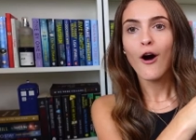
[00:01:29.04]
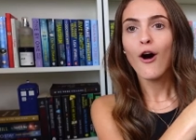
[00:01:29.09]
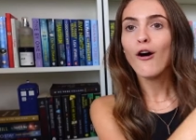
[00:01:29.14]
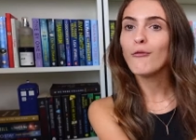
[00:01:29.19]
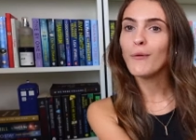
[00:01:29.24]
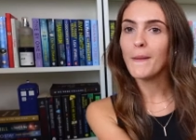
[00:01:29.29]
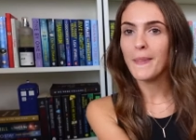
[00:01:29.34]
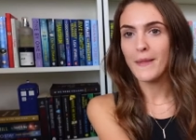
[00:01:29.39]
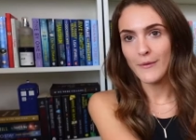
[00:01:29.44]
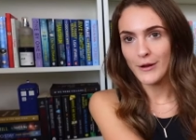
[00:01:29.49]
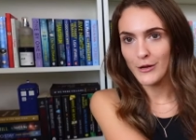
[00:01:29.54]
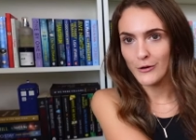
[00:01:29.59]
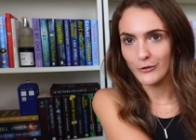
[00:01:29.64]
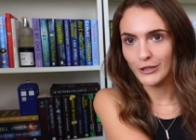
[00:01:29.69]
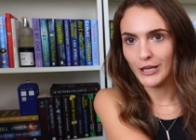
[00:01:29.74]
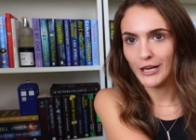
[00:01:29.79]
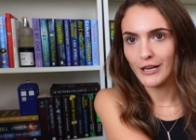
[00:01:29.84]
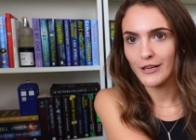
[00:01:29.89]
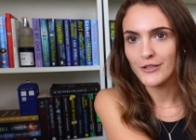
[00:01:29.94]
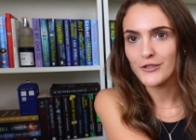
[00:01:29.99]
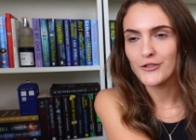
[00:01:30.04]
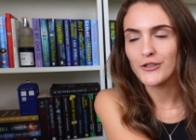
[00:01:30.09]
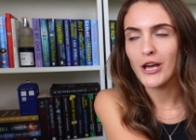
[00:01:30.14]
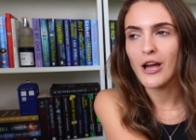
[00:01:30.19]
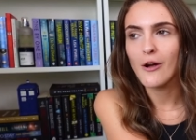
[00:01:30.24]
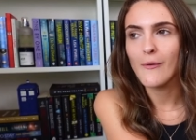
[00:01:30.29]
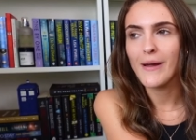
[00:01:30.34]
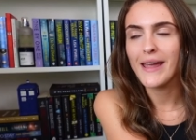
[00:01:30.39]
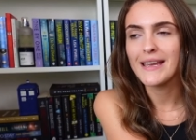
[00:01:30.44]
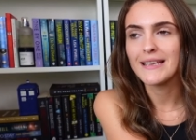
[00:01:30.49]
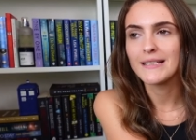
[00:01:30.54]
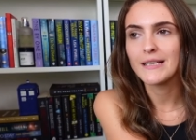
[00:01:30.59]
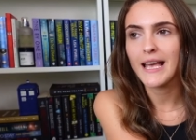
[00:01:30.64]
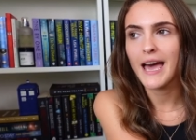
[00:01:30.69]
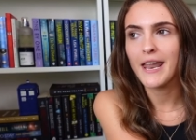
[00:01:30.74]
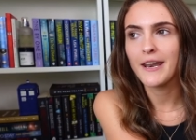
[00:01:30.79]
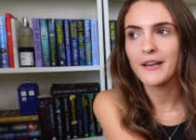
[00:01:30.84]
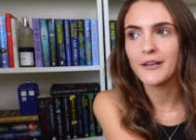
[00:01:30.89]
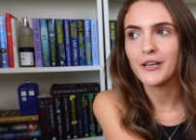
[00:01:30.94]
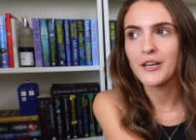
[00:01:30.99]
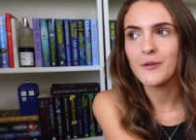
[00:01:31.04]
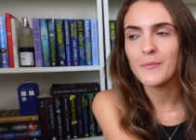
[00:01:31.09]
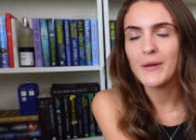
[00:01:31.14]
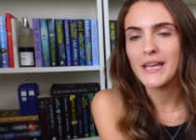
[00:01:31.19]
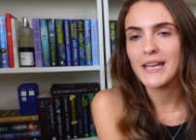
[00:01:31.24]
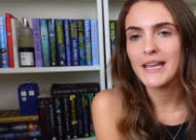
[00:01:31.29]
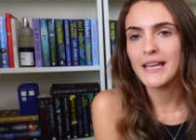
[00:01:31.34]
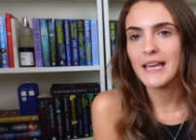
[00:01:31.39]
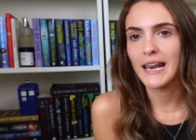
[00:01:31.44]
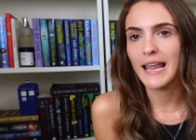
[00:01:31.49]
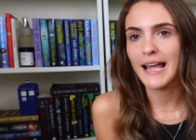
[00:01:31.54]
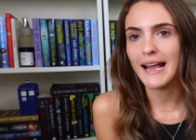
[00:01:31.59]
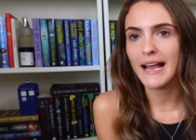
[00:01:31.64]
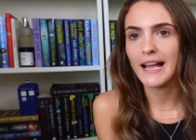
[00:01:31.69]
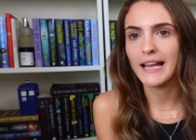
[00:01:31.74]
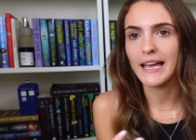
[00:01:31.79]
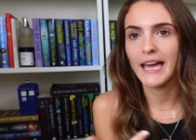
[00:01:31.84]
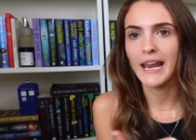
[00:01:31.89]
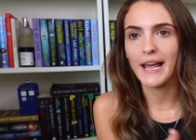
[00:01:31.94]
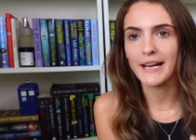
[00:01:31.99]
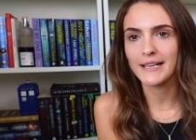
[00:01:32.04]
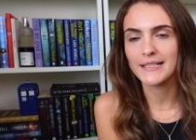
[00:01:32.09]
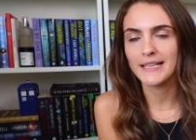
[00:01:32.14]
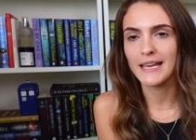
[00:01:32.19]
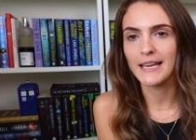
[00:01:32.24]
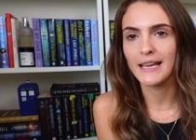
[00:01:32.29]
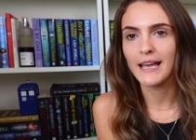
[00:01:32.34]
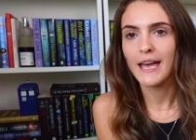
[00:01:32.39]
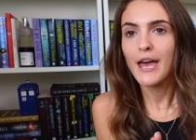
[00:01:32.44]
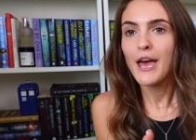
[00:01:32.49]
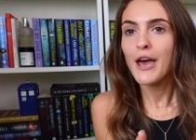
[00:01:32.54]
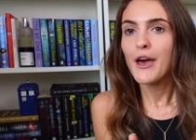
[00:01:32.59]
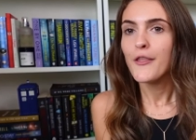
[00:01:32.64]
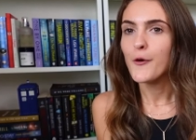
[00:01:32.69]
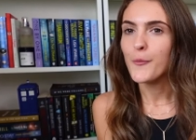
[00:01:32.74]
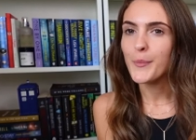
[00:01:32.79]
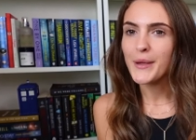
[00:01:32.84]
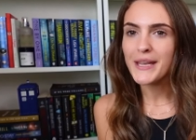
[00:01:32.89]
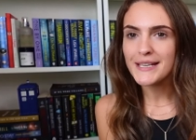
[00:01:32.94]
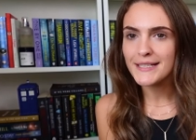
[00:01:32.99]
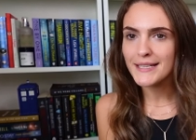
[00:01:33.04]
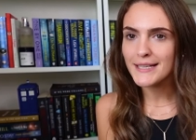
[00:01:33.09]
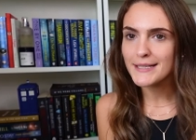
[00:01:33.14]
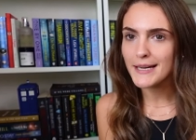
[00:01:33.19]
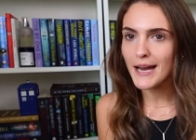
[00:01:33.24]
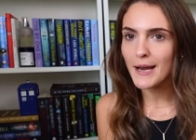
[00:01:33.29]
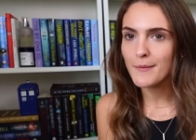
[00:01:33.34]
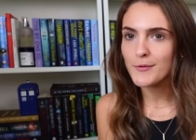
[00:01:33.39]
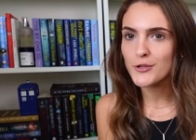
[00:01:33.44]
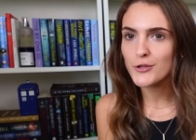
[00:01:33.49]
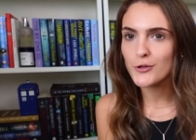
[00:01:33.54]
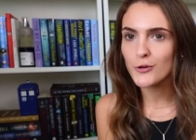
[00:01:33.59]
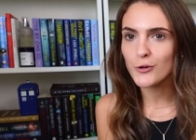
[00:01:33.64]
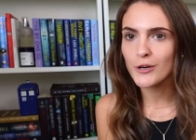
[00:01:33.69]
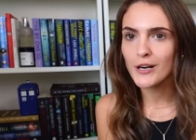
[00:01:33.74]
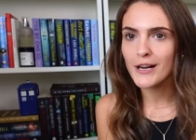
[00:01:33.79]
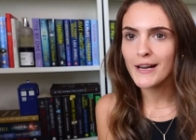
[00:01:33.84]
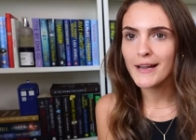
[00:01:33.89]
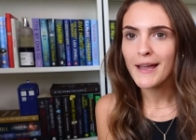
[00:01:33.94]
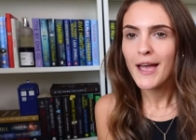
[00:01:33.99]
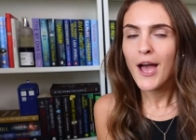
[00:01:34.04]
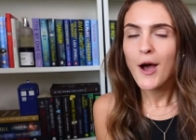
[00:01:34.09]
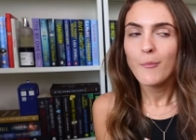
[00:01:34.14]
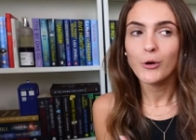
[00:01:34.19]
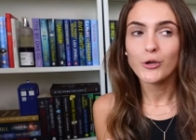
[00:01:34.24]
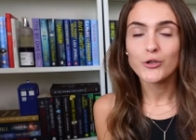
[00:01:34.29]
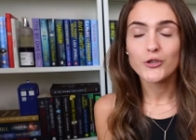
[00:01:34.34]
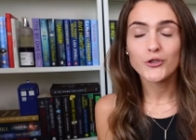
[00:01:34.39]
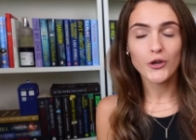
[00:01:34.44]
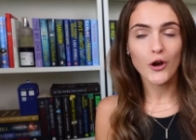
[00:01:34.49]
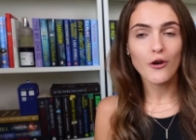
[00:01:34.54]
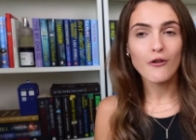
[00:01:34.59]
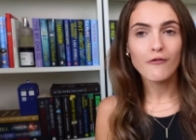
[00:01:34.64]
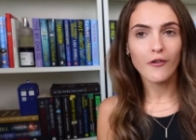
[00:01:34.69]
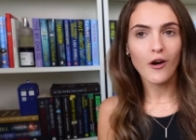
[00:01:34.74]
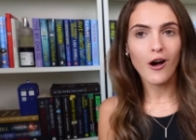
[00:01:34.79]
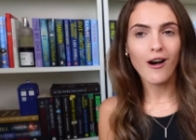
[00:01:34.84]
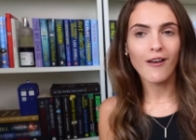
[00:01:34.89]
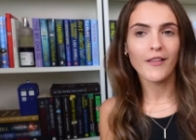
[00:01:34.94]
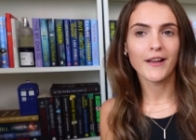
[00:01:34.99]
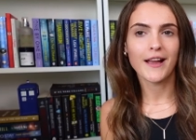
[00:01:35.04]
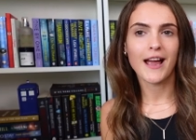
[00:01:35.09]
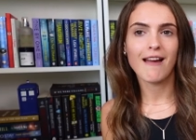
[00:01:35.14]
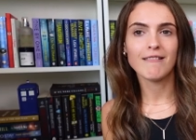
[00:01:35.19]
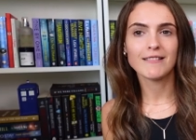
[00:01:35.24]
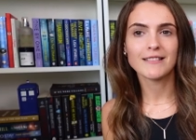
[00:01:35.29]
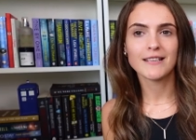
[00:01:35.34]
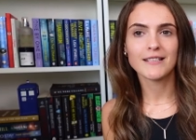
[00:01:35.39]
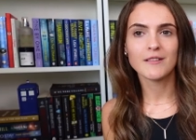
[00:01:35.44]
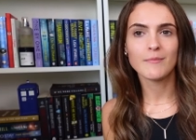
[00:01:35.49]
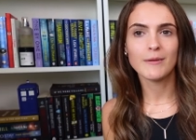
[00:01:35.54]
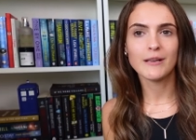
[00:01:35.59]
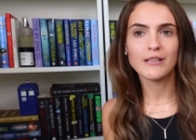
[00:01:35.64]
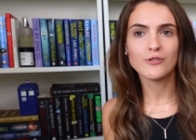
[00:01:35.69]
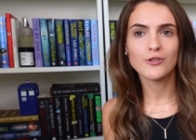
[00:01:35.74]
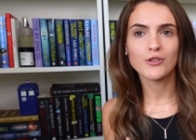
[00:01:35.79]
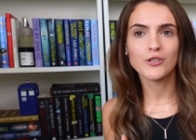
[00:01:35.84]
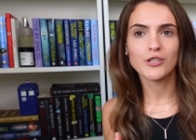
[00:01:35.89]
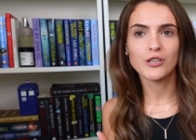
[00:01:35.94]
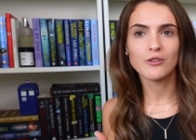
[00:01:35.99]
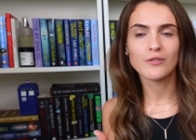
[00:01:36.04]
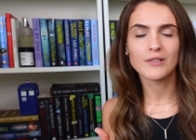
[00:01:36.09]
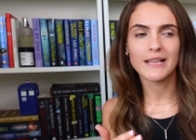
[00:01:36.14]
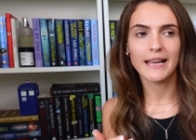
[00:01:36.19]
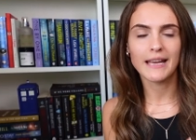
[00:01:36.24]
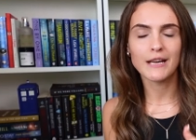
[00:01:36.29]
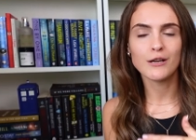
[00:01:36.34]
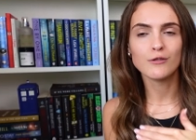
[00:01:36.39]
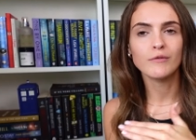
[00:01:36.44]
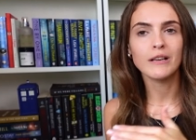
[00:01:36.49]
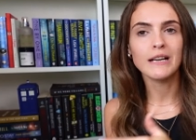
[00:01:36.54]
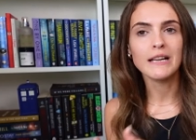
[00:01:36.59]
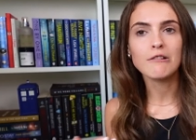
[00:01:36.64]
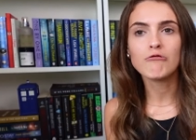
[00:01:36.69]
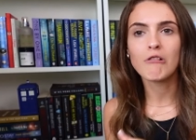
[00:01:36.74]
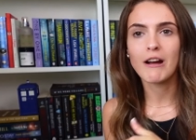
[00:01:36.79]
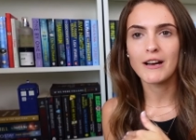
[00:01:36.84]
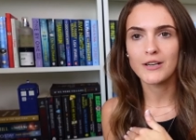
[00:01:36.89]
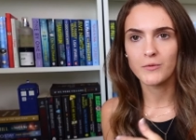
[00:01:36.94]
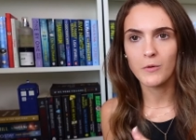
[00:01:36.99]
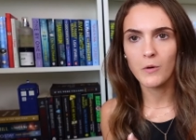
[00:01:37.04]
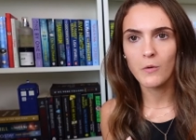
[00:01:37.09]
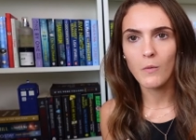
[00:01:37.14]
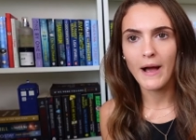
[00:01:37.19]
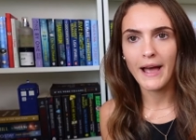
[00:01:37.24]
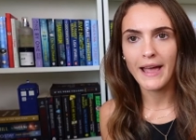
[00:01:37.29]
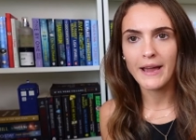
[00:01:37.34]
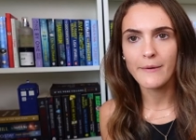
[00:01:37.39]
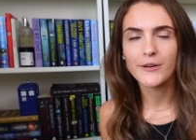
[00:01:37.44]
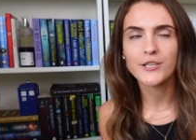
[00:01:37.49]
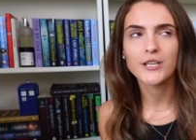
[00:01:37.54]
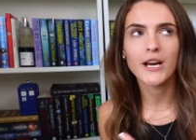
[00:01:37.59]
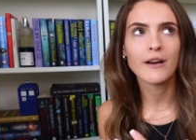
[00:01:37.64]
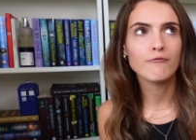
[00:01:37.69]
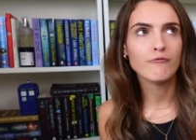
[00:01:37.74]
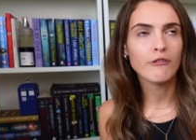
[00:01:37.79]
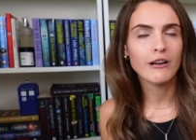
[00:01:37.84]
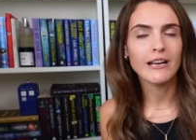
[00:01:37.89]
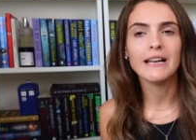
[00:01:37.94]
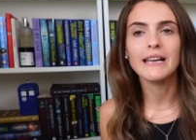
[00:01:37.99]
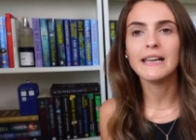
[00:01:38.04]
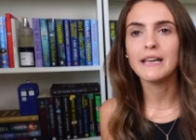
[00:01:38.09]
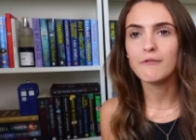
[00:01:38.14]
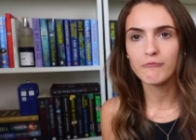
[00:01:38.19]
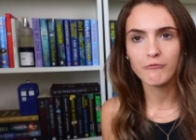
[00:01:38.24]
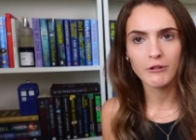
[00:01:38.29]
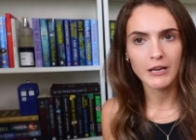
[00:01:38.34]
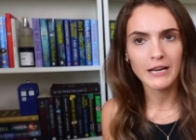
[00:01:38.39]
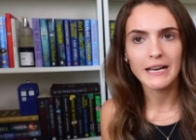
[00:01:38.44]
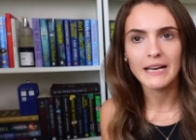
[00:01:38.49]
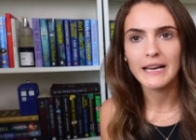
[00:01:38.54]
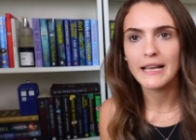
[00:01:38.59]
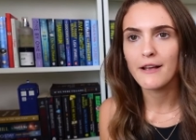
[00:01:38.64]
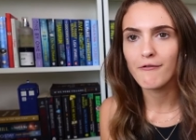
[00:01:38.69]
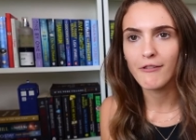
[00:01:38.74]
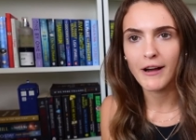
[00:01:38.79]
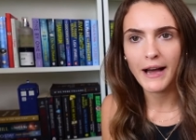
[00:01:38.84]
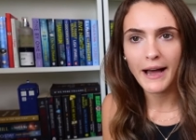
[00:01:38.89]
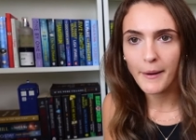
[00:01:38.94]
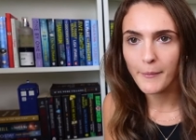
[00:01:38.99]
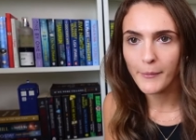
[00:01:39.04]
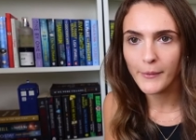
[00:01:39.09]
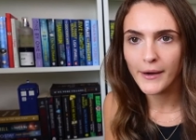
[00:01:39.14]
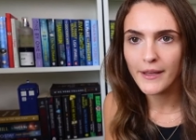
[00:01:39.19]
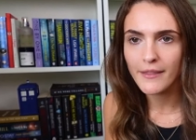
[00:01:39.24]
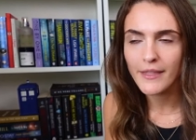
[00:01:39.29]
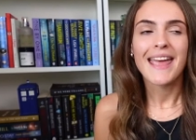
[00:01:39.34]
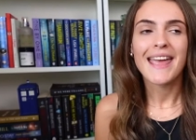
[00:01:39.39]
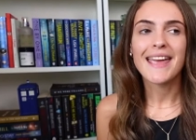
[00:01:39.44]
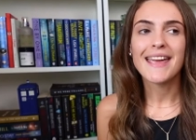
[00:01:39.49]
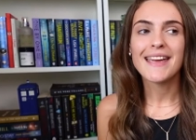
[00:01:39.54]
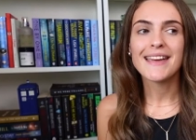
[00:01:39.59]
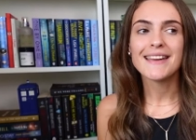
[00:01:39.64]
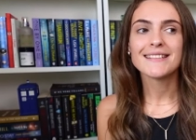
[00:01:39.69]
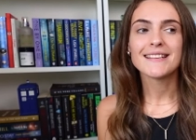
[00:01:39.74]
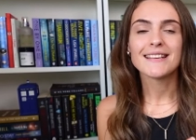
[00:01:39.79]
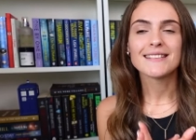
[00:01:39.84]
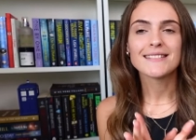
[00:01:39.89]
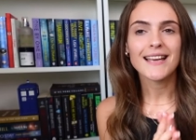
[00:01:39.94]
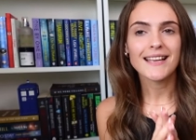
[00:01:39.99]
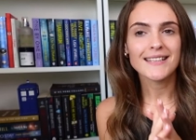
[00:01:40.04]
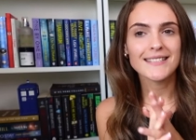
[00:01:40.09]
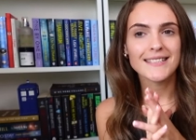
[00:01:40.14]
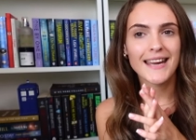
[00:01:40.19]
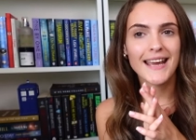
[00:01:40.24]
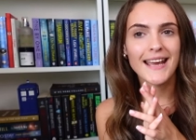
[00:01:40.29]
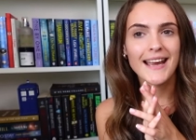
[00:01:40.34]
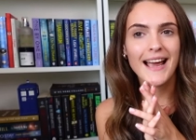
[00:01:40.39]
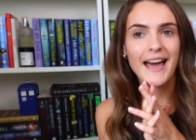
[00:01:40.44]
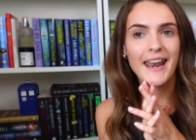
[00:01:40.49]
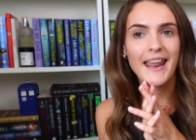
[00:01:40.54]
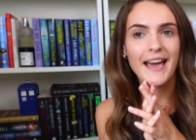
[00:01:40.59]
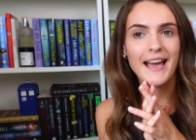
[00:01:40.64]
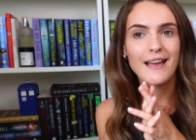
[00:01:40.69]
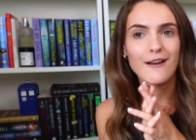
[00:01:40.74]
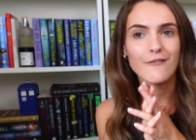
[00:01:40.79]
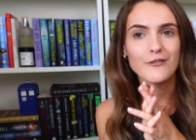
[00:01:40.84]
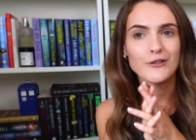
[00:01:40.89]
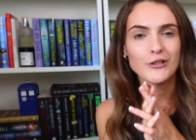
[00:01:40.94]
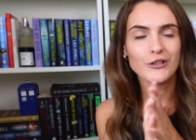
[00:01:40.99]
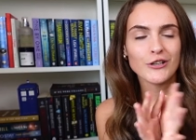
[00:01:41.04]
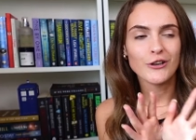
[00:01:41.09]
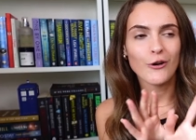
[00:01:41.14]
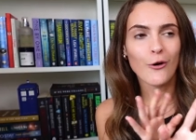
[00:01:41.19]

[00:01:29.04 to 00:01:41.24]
of when they were younger so it is kind of going to be like a connecting the pieces type story but so far far the characters have been introduced like in a really gradual way, which I really, really vibe with. It is Saturday and I have done